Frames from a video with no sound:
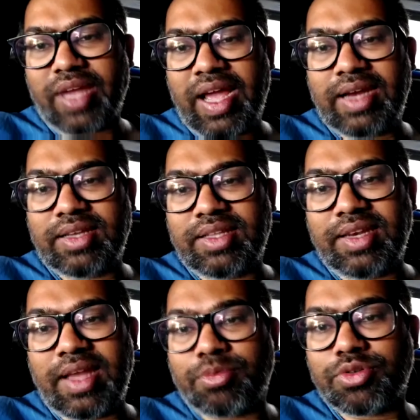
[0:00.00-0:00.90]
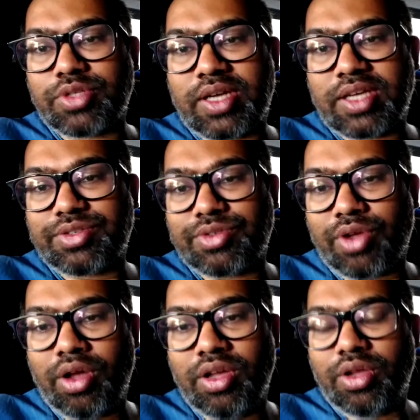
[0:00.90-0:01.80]
and the demos that I
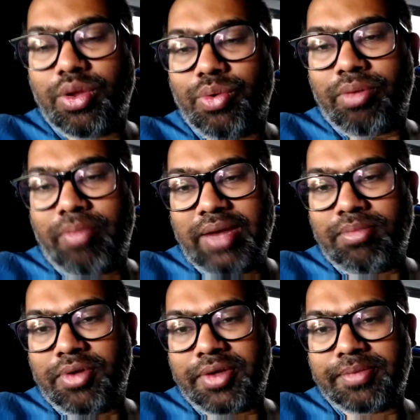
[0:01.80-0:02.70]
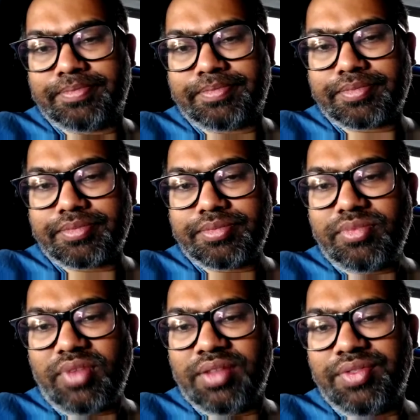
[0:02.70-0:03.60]
saw were mind-blowing.
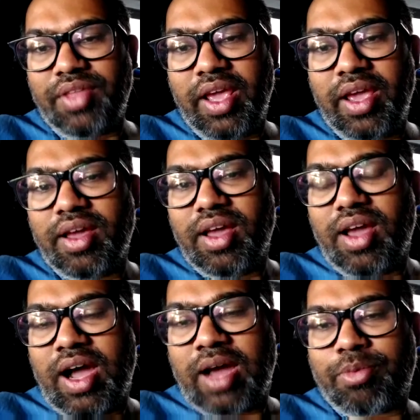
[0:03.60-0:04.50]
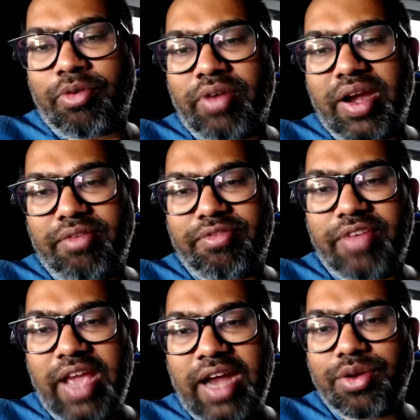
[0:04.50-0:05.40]
They are providing
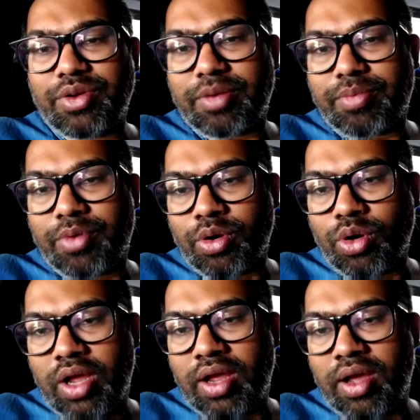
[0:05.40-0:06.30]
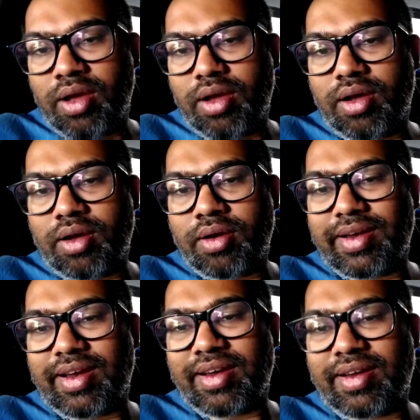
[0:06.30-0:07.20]
fiat to crypto
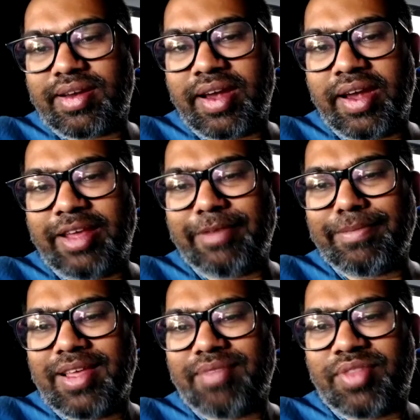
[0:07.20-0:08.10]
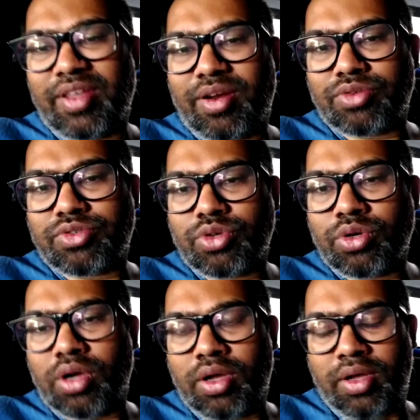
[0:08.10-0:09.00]
trading. They are also